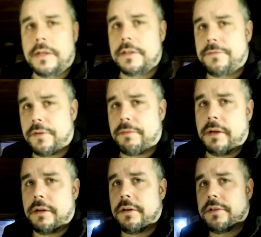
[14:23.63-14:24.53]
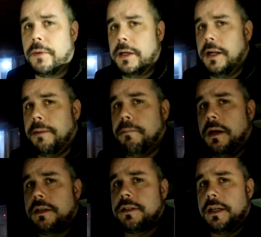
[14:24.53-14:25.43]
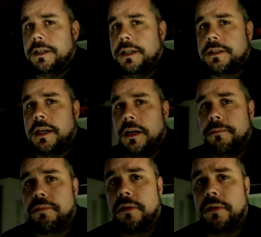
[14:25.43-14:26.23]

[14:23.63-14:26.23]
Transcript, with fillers: Because for 329 bucks at a discounted